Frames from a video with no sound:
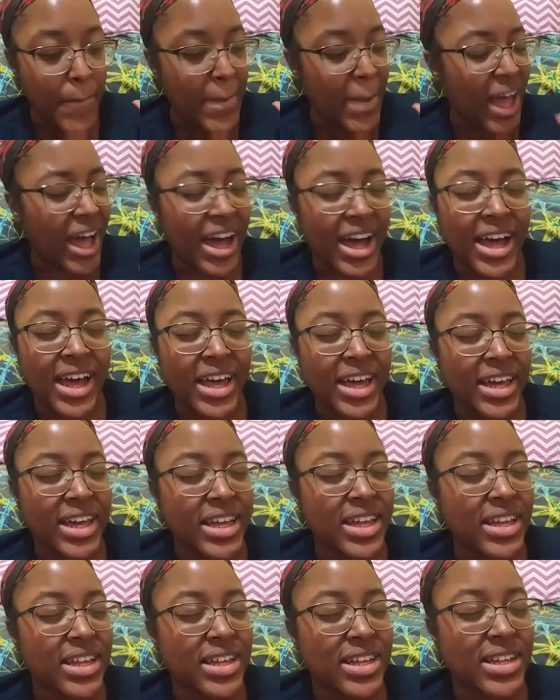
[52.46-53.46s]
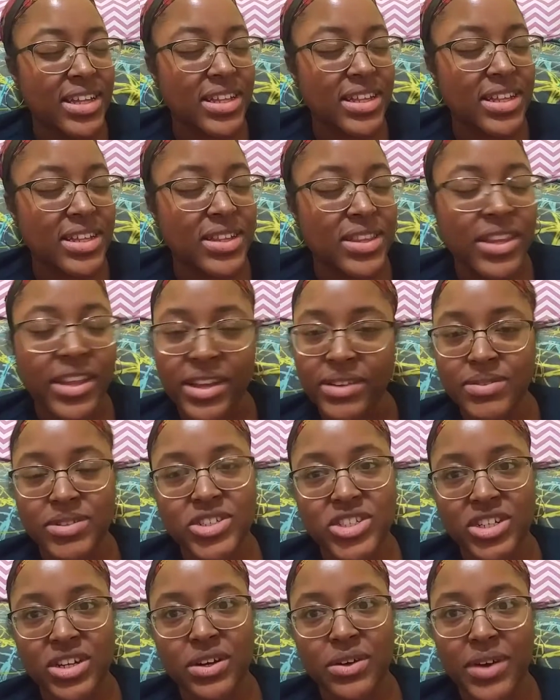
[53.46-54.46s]
I love the
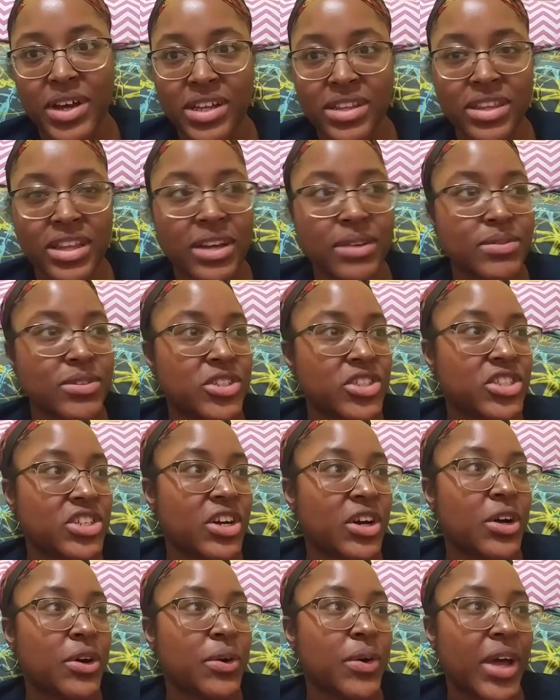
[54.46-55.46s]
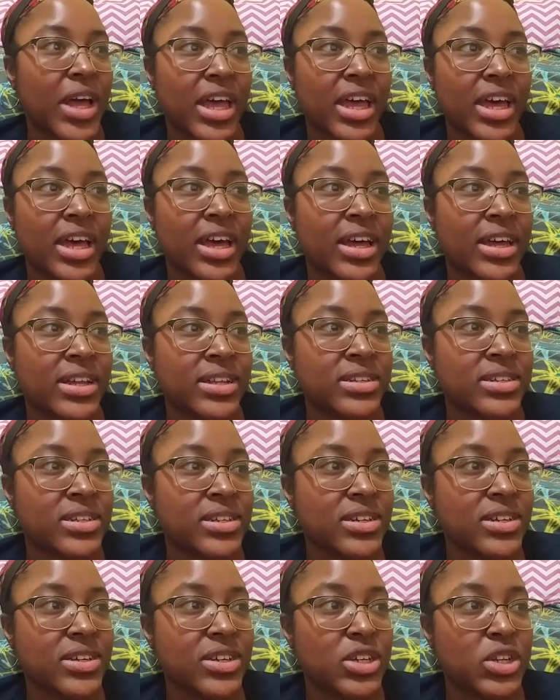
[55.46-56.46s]
show. I love the show. And,
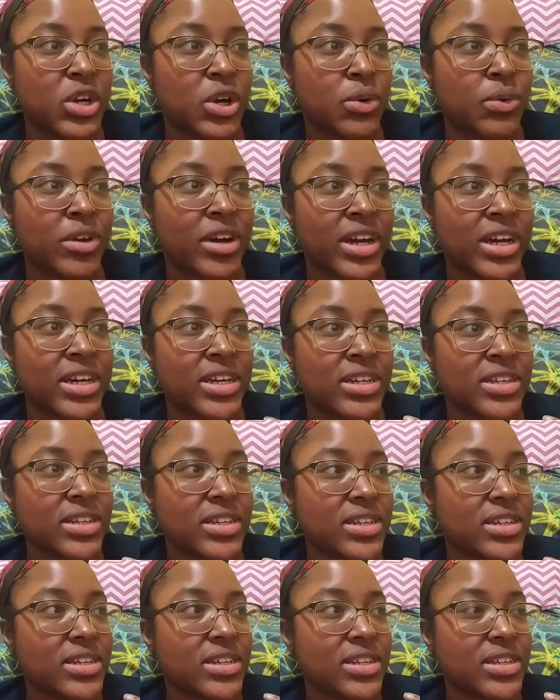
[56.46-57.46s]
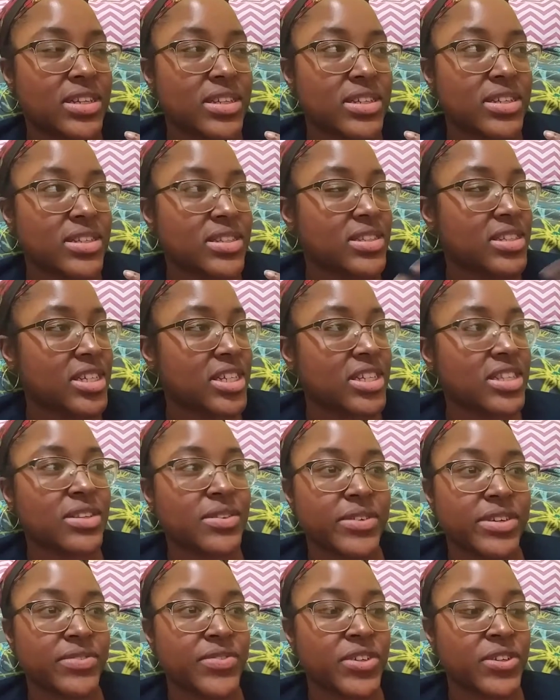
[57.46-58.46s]
when I did the
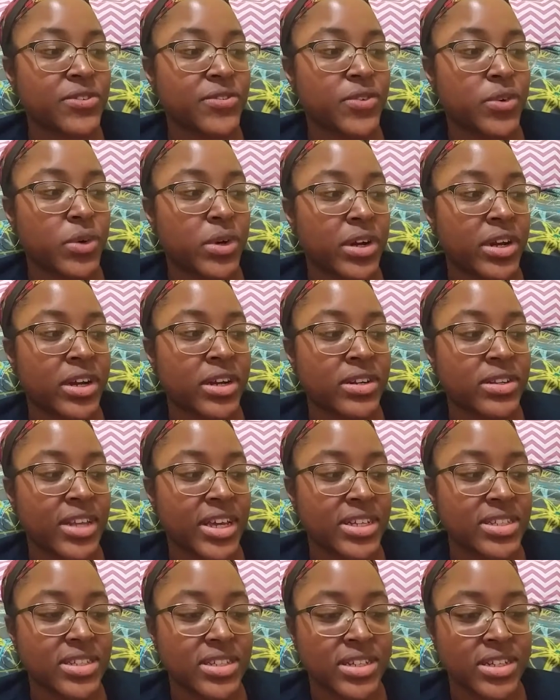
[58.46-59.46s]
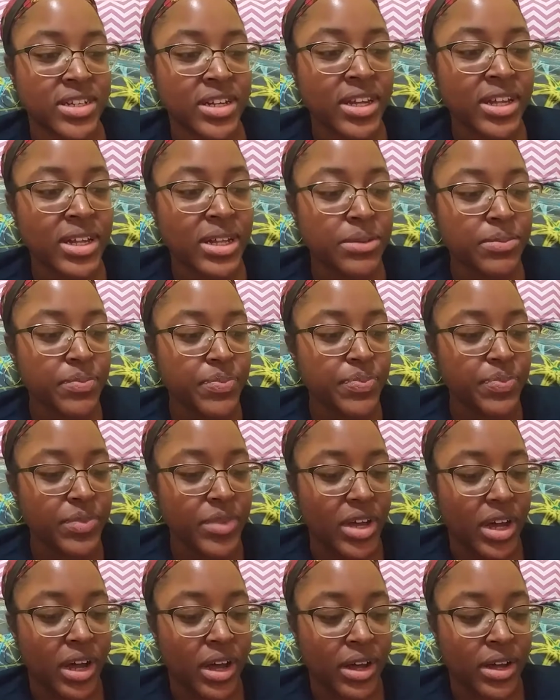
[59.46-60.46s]
review for it, like the
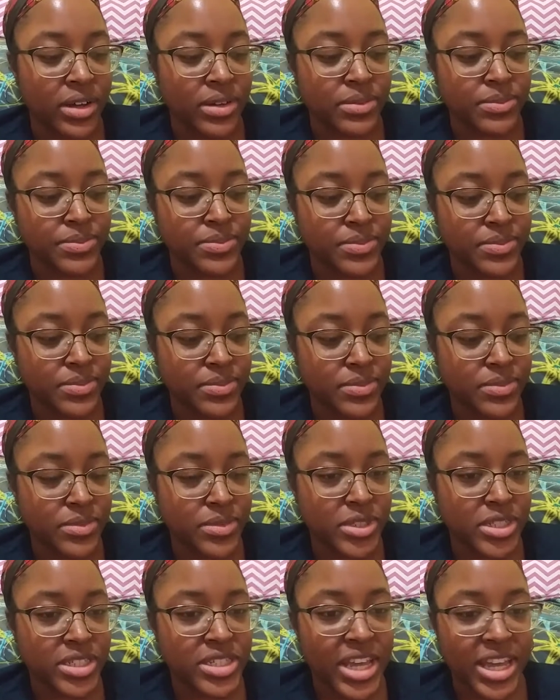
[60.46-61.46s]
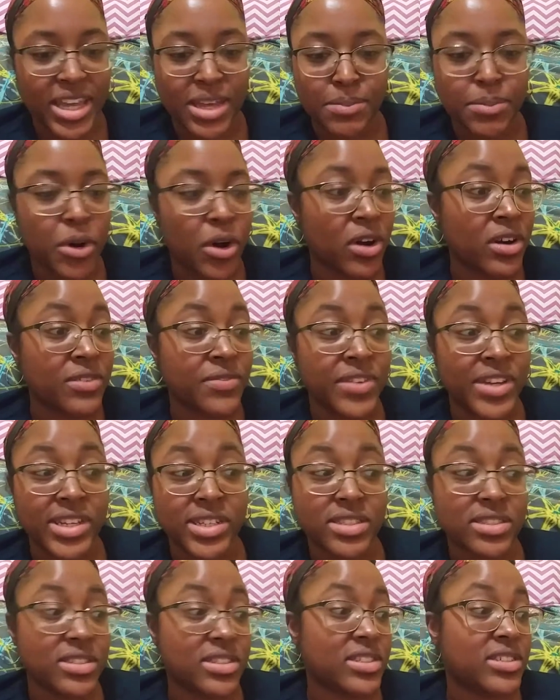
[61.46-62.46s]
um second part of like
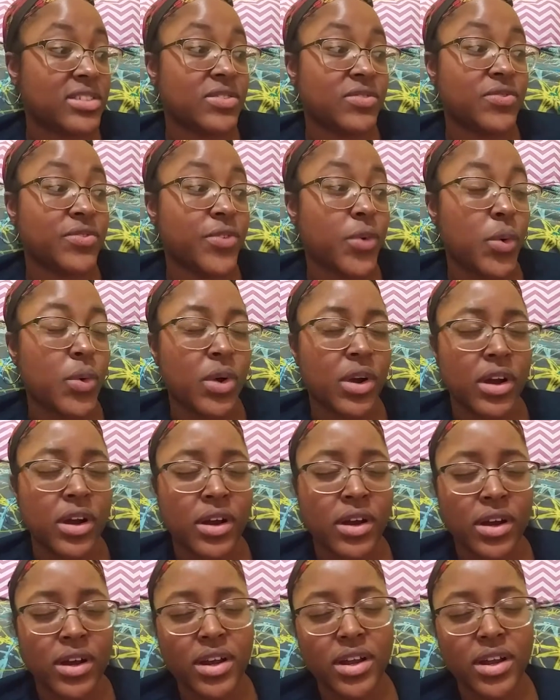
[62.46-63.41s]
season 4,